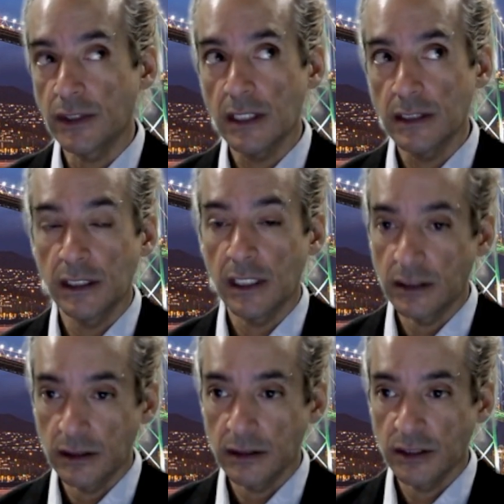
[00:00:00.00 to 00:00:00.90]
So that's how you
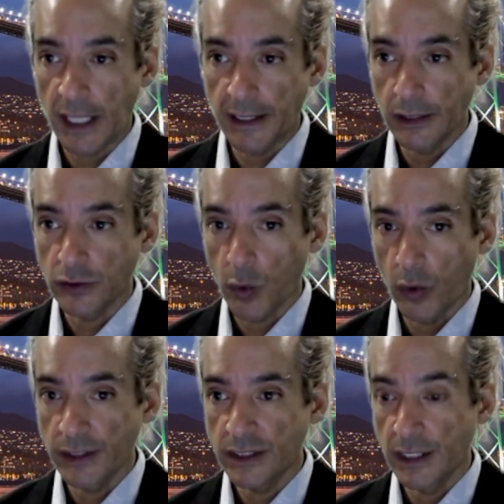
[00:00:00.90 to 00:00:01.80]
get psychic
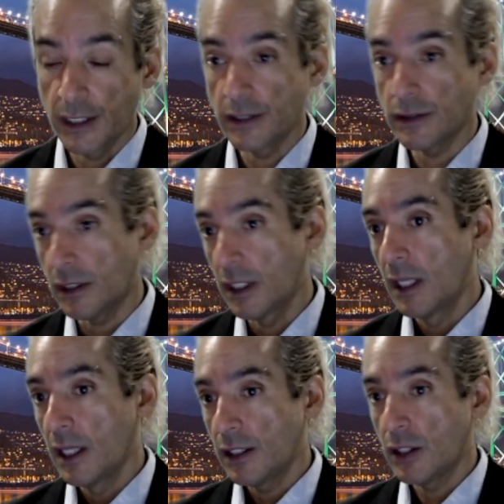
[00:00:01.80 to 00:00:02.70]
Tauruses
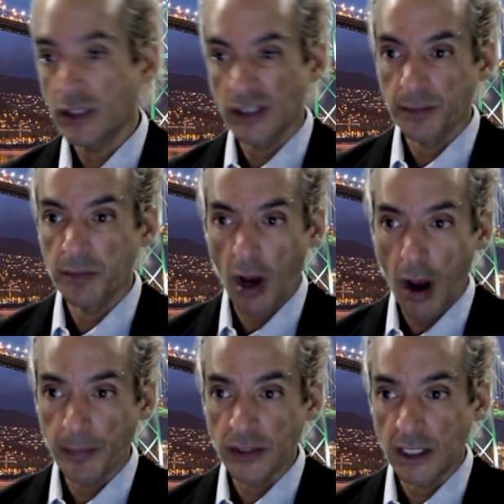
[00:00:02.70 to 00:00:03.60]
you know, because
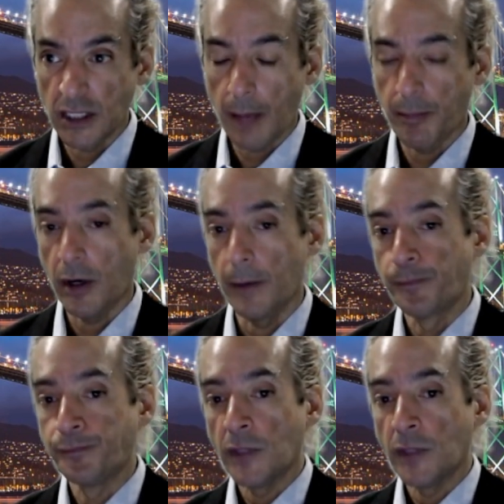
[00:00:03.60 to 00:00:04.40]
opposite that part.